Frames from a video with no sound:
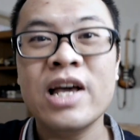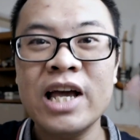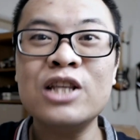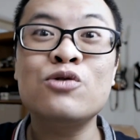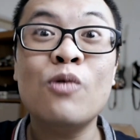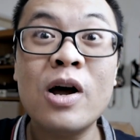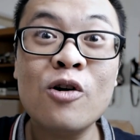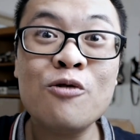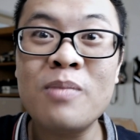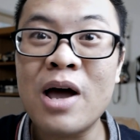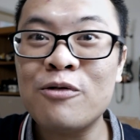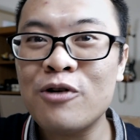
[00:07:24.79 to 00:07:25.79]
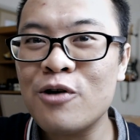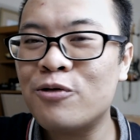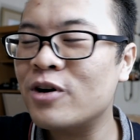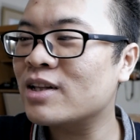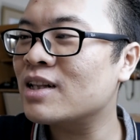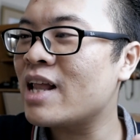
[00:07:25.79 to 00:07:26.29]
it's one of my
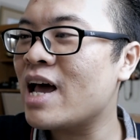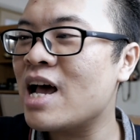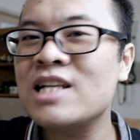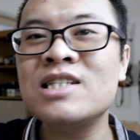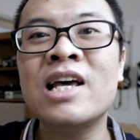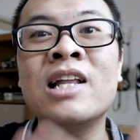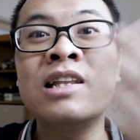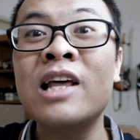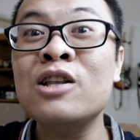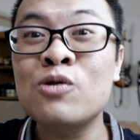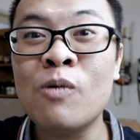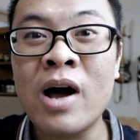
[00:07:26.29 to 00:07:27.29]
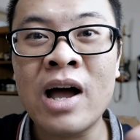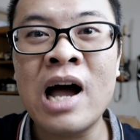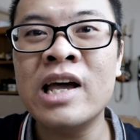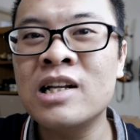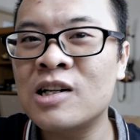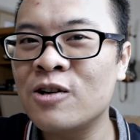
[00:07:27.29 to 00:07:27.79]
favorite lenses, and that's why
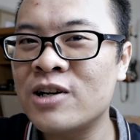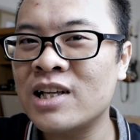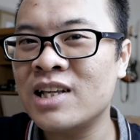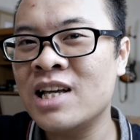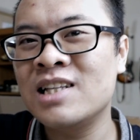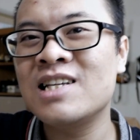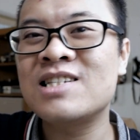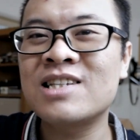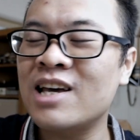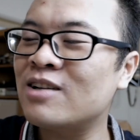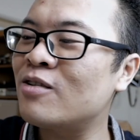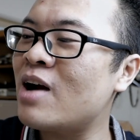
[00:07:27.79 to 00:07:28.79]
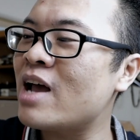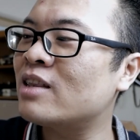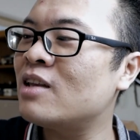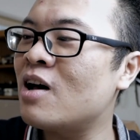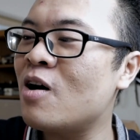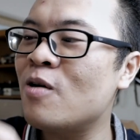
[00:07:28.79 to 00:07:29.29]
I included in this kit
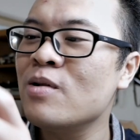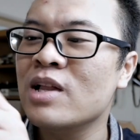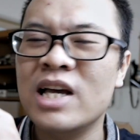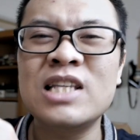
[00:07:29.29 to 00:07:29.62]
right now.